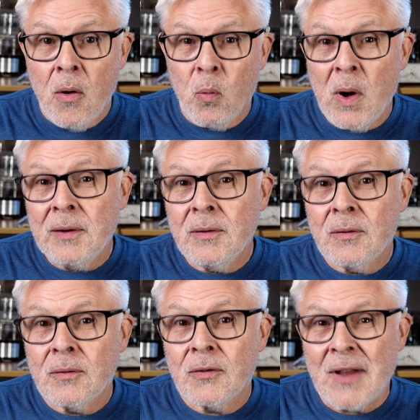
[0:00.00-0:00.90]
One
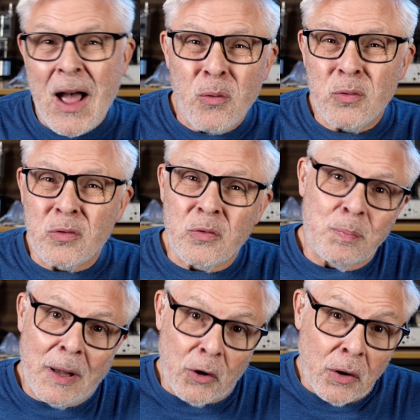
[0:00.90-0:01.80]
sounds
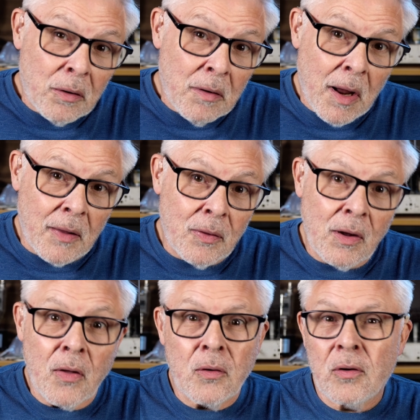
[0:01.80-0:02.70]
better, and
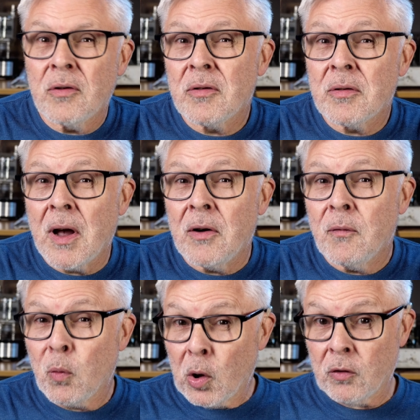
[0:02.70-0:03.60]
the other kind of
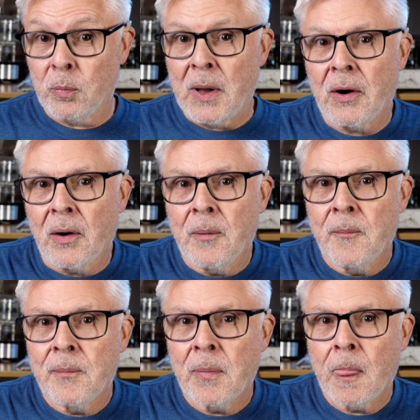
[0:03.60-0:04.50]
works better.
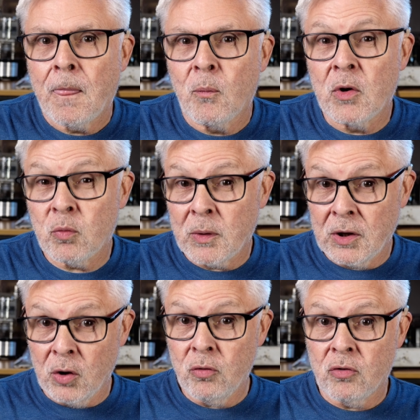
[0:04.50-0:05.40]
Which would
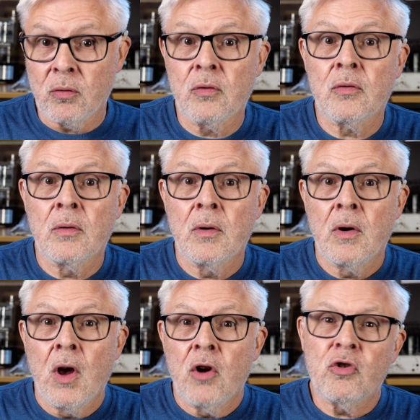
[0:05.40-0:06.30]
you choose?
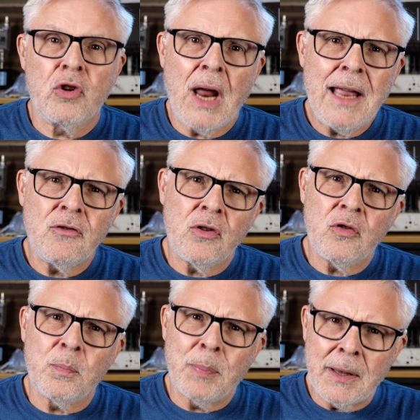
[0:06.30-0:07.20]
Should I
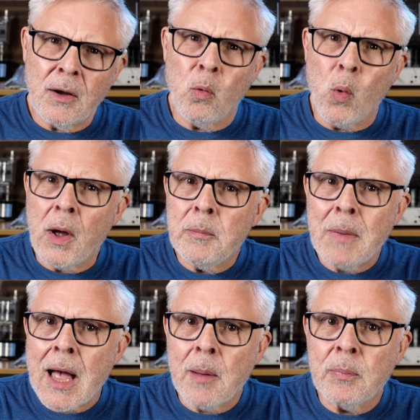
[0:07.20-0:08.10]
just pick one
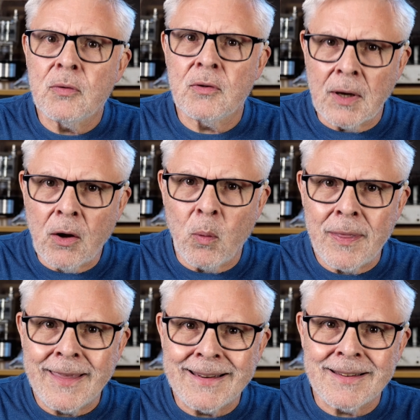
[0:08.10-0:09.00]
map, stick
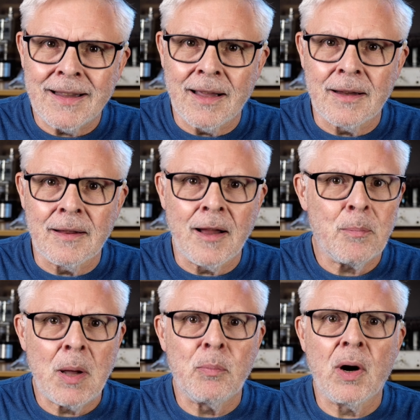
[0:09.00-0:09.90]
with it, and
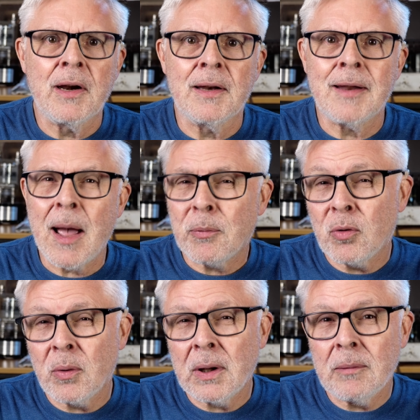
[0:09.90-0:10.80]
let my brain adapt
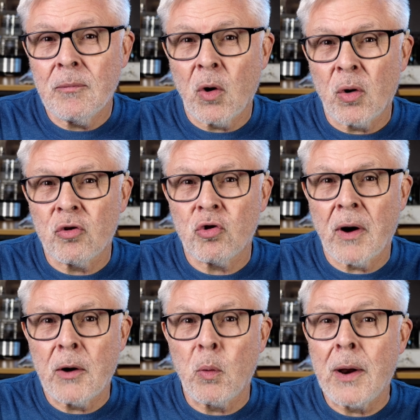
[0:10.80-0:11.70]
to it? Or
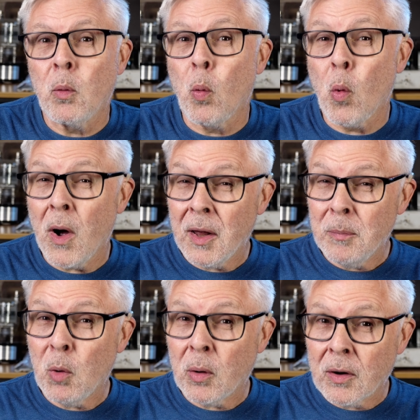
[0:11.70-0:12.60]
should I run
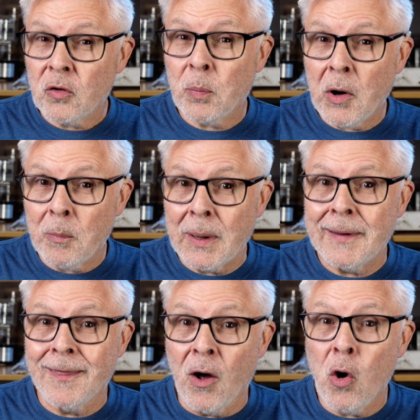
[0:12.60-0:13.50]
one more
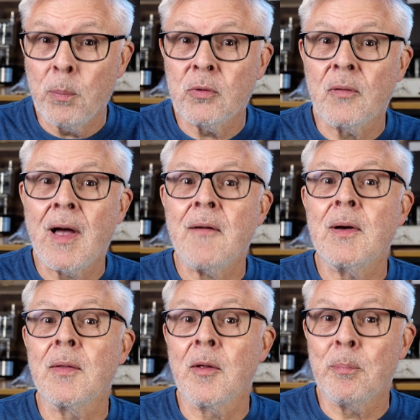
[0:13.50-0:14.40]
experiment in the hopes of
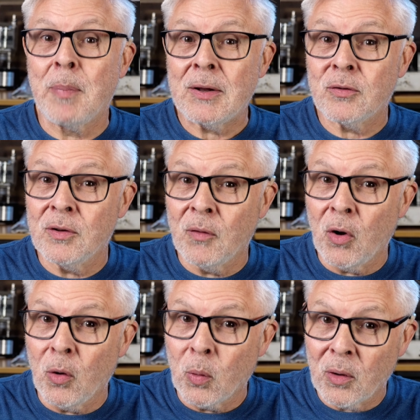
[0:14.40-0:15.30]
having the best of
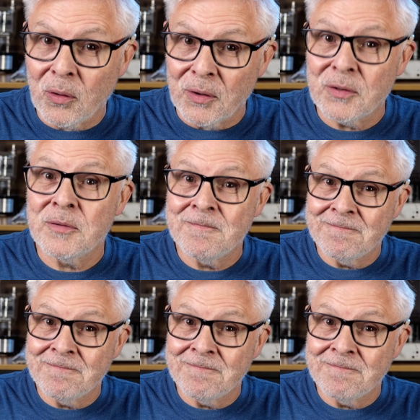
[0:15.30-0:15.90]
all worlds?